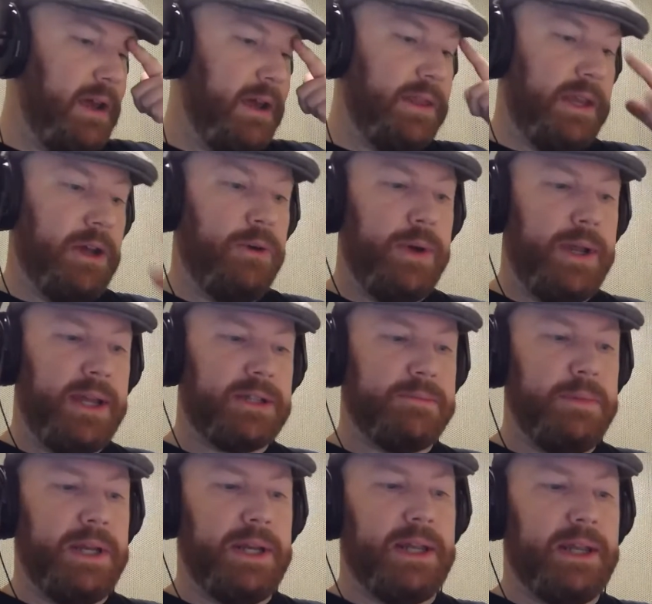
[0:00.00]
The OAS
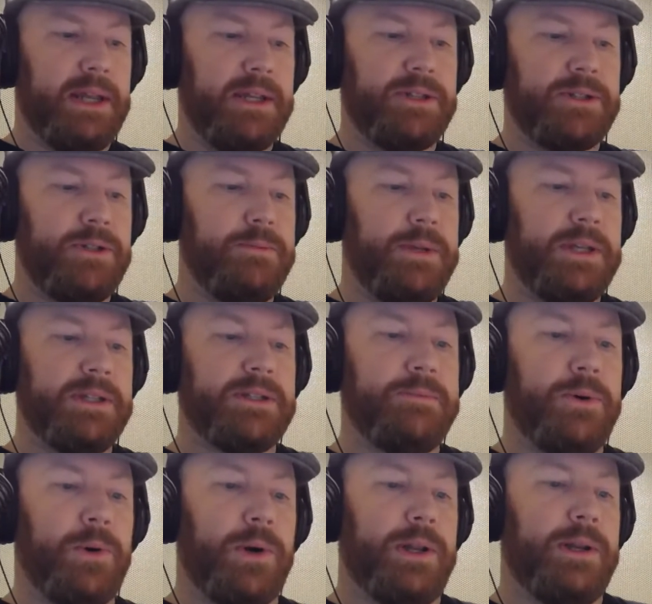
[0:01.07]
meeting is to be
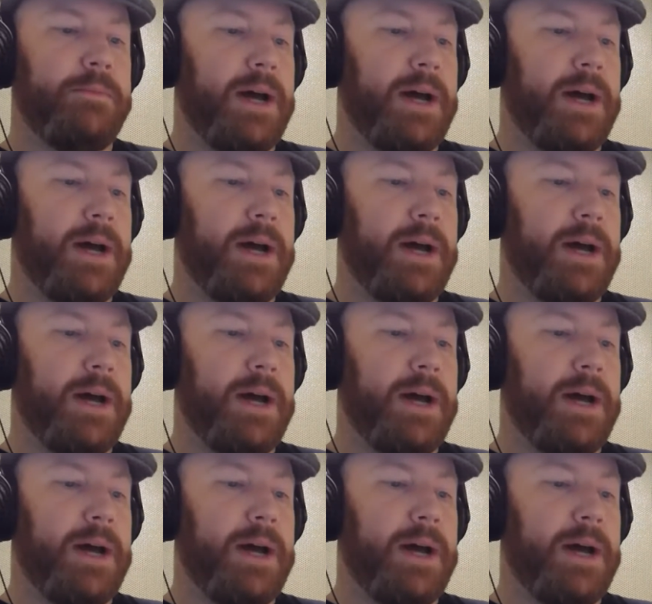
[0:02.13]
supported